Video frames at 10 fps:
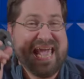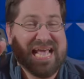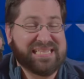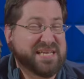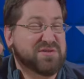
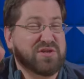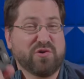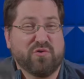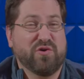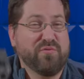And there's a
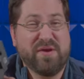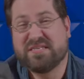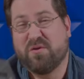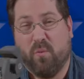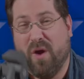good
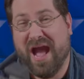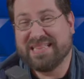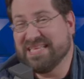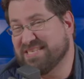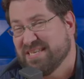reason
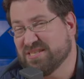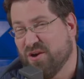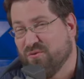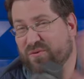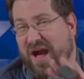why. These things
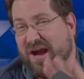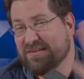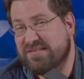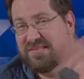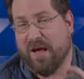are
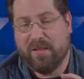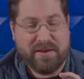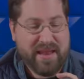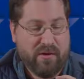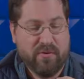rock
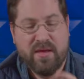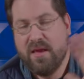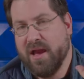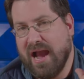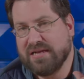solid. Now,
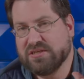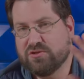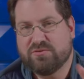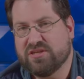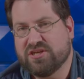I
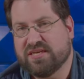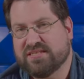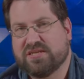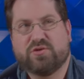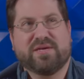do
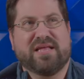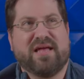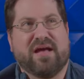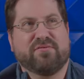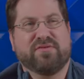suggest that you get
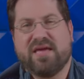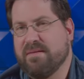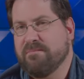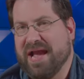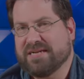either the
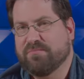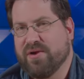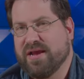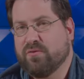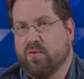Impact
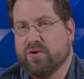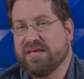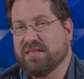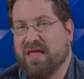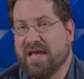brand or
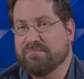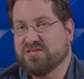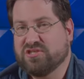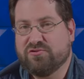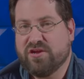the Lime
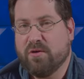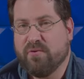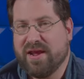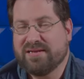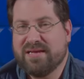Studio
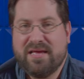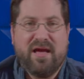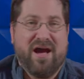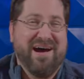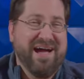brand.
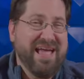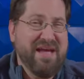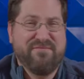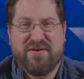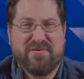
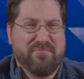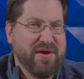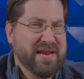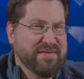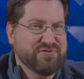Every other
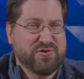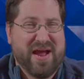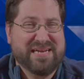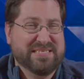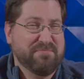brand I've
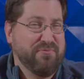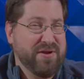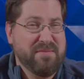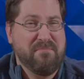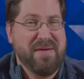tried is
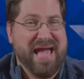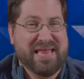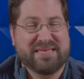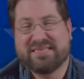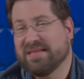pretty
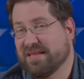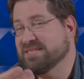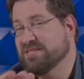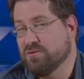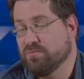bad,
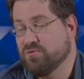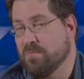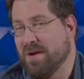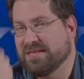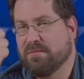unless you're
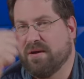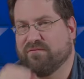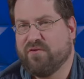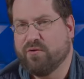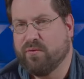buying them
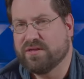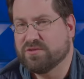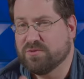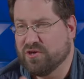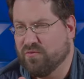on Frodo
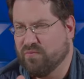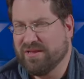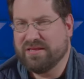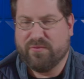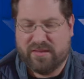ones, which are
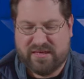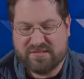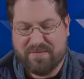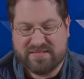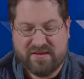really, really
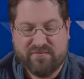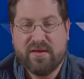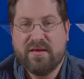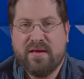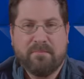expensive.
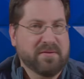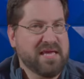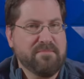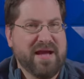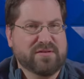But
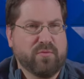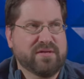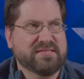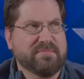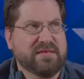the Impact
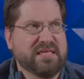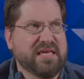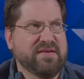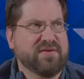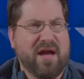ones, I
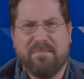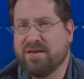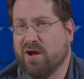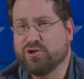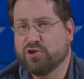believe, come
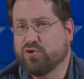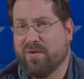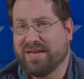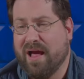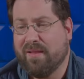in under
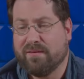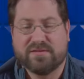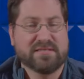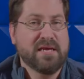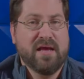
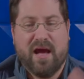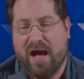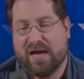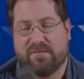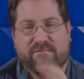$20.
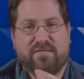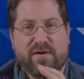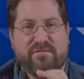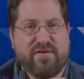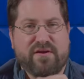
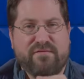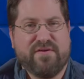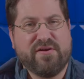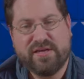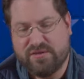Very, very,
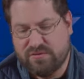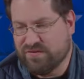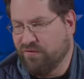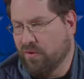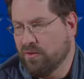very
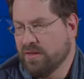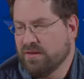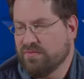useful.